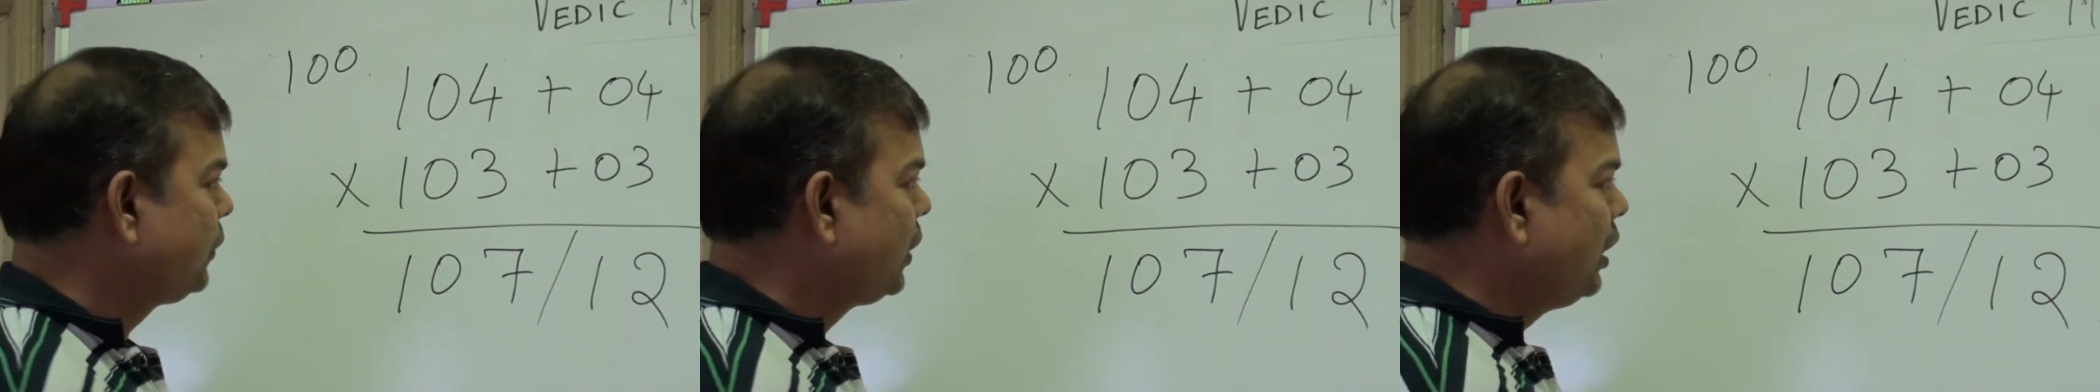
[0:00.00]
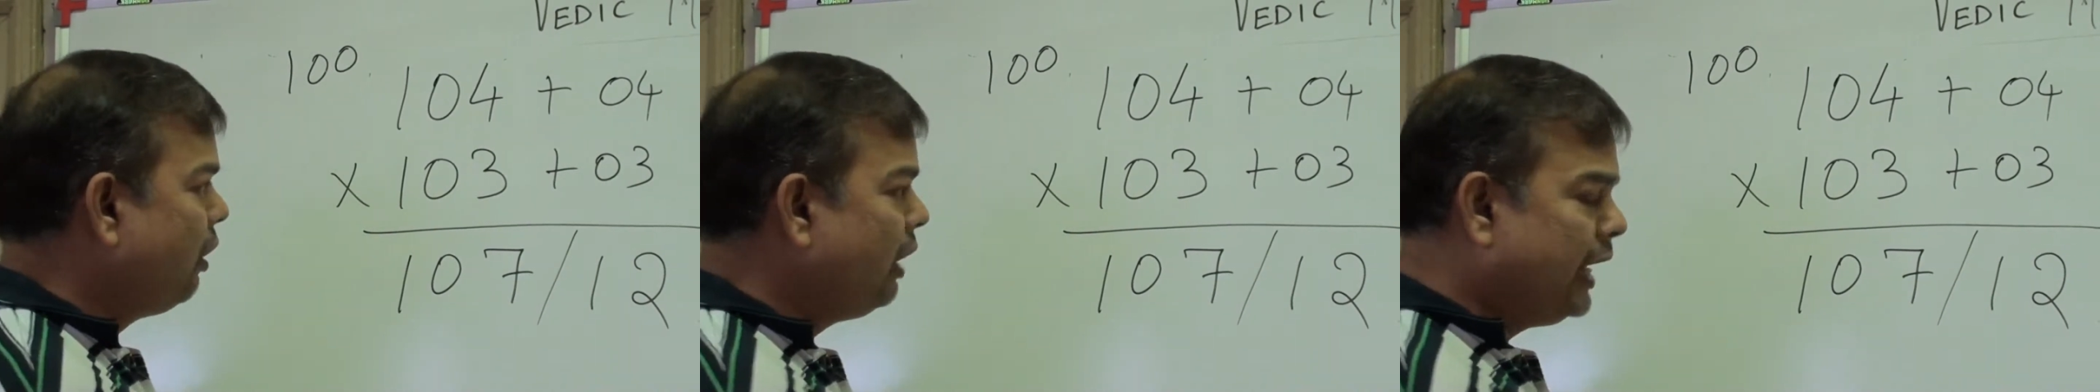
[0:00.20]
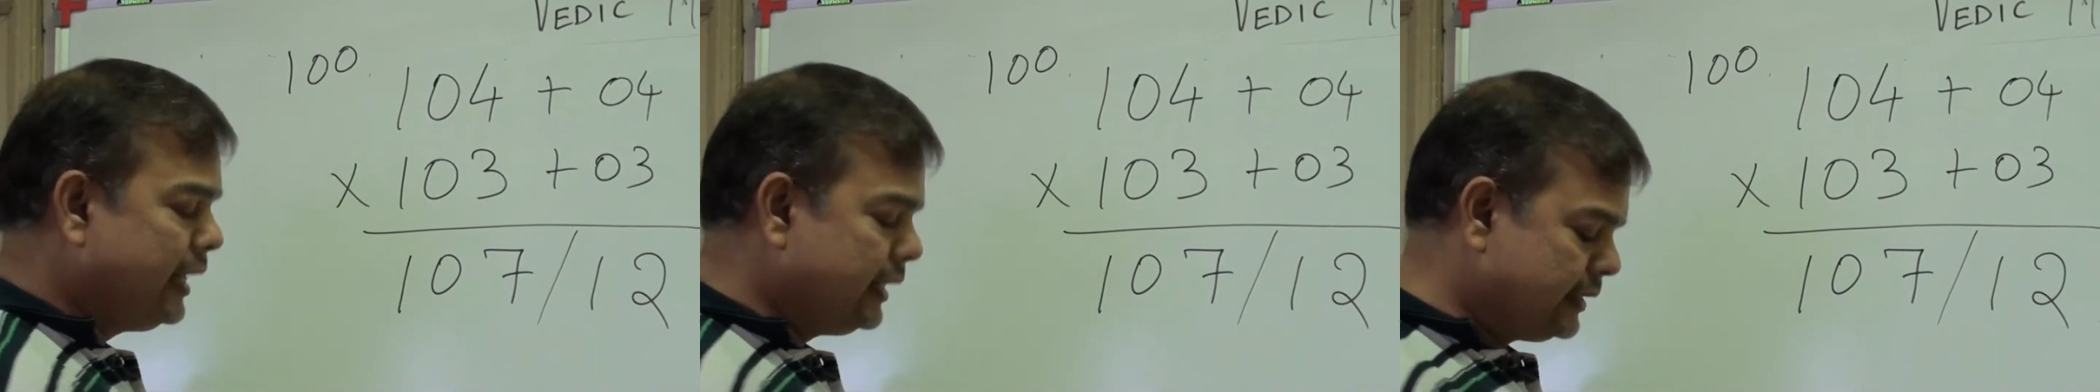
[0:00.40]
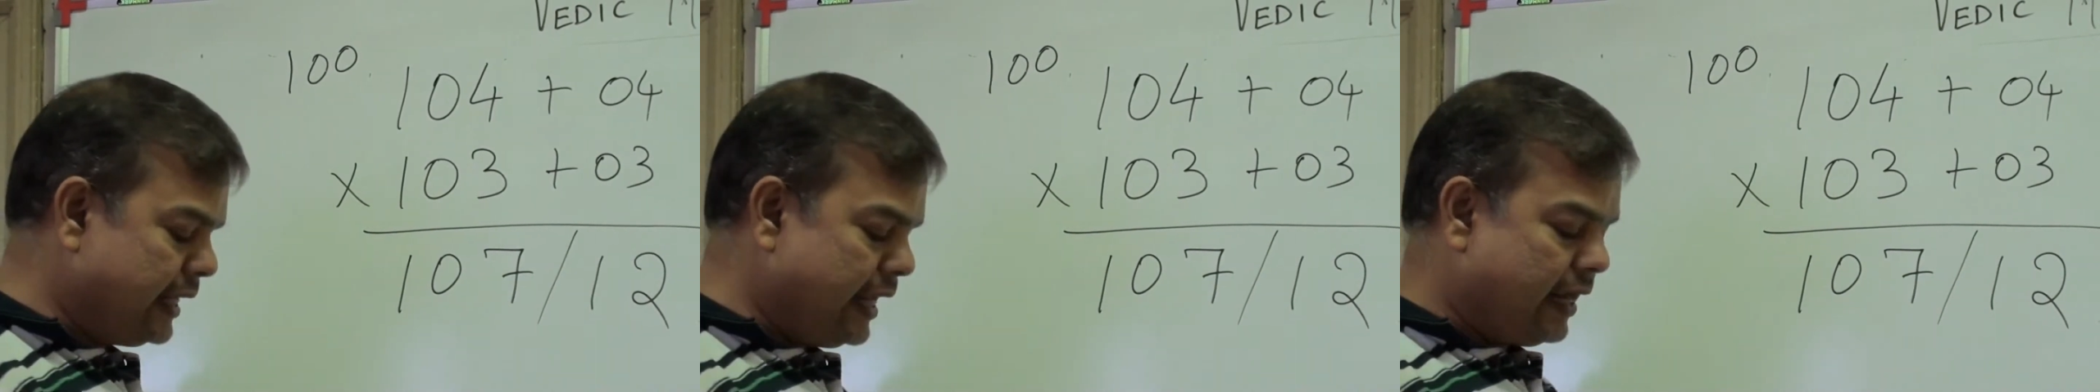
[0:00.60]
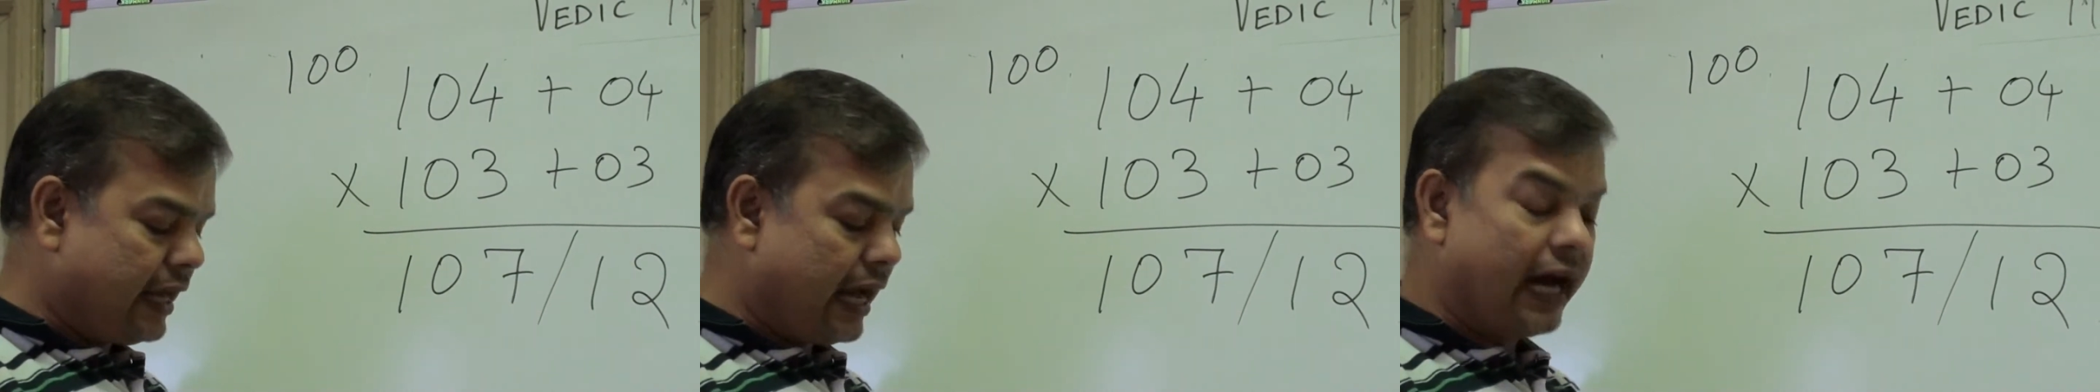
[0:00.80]
Now let us
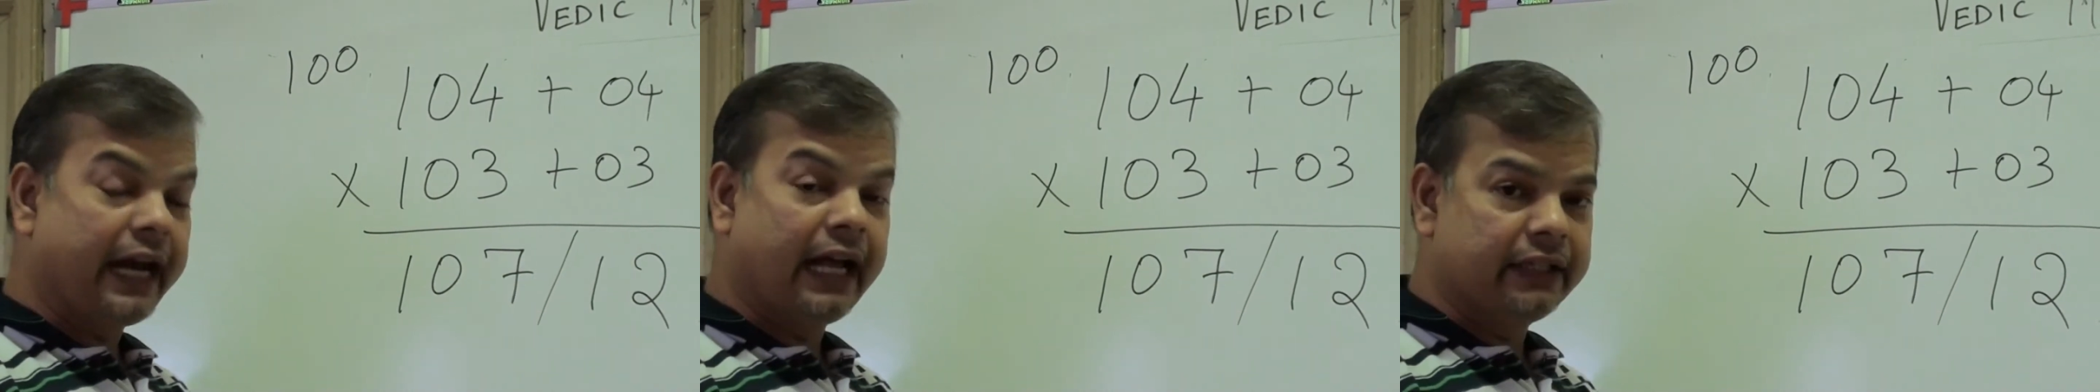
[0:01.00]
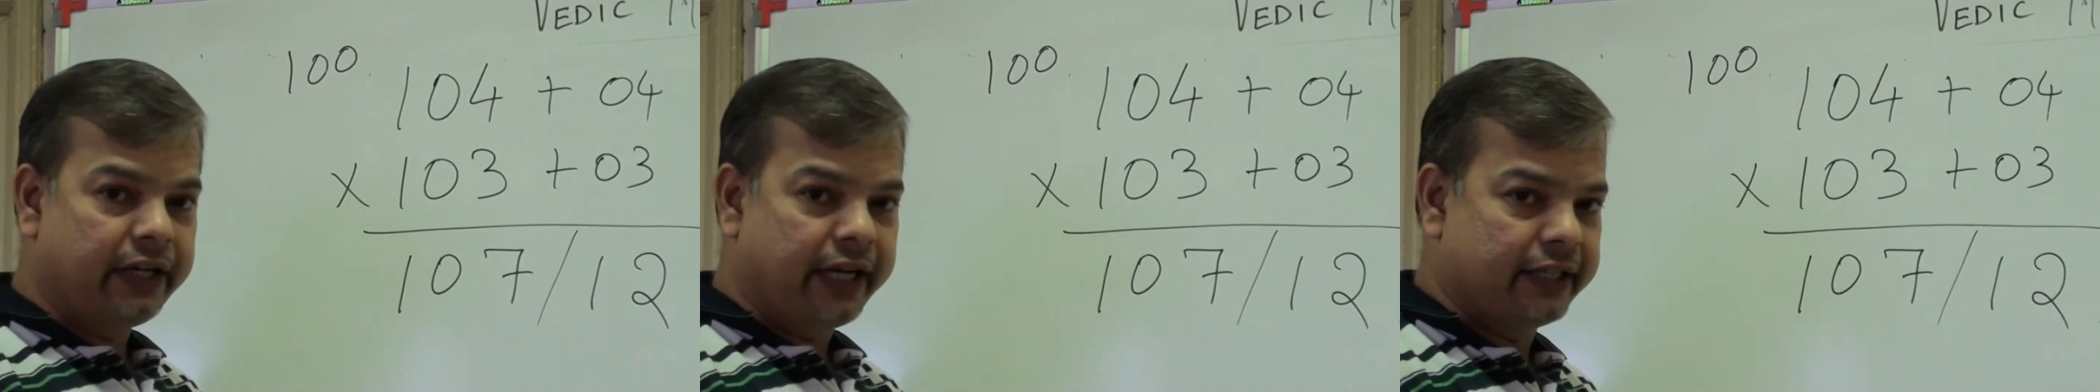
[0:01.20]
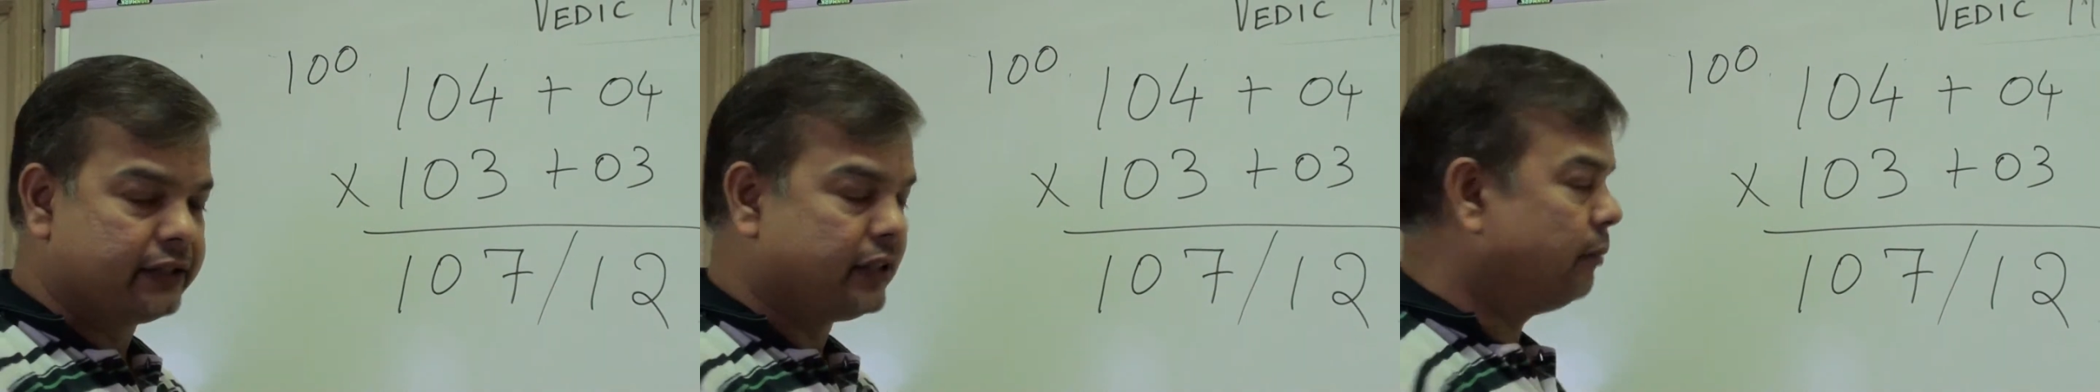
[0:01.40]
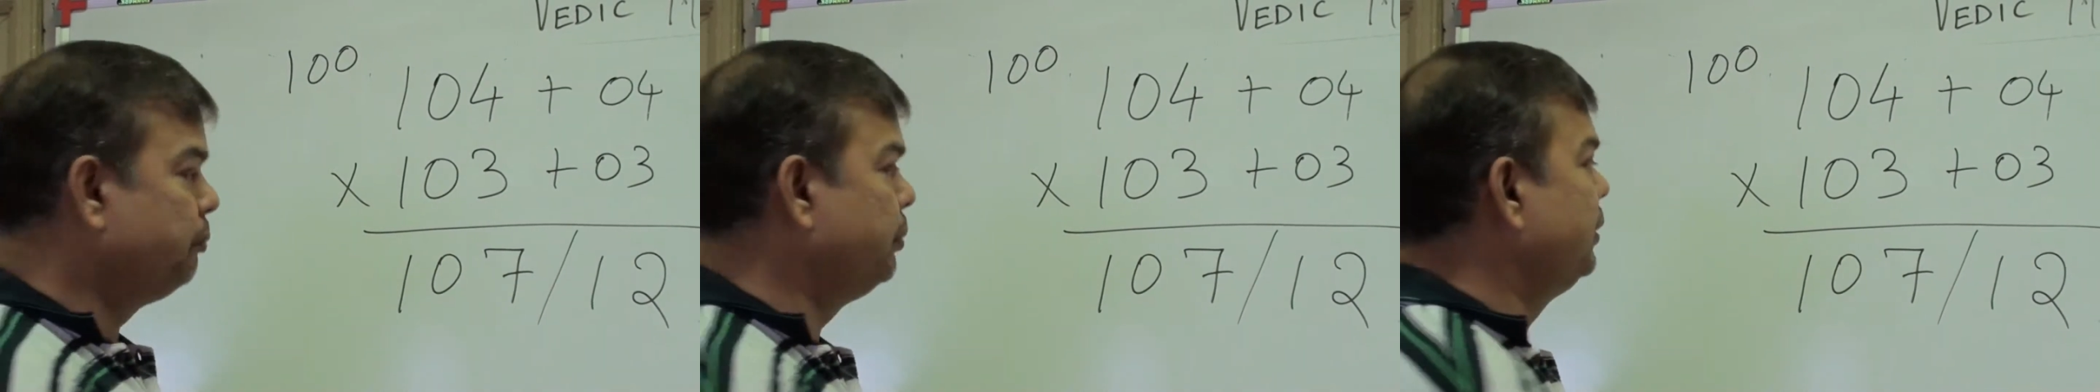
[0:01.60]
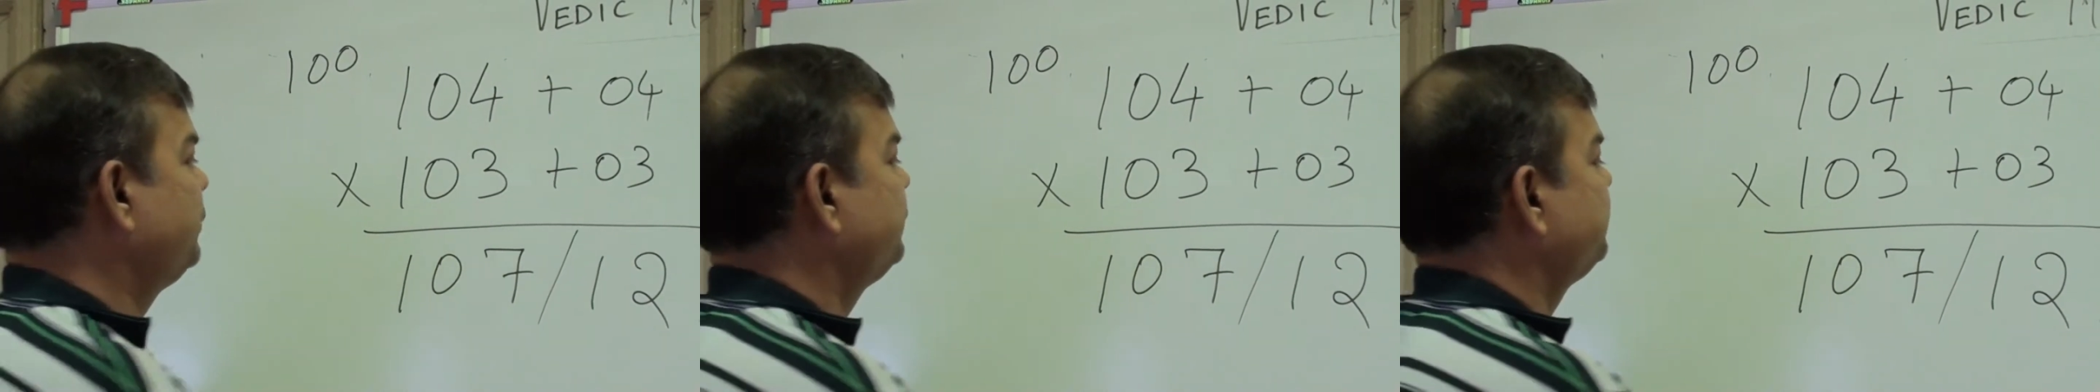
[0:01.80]
take another example.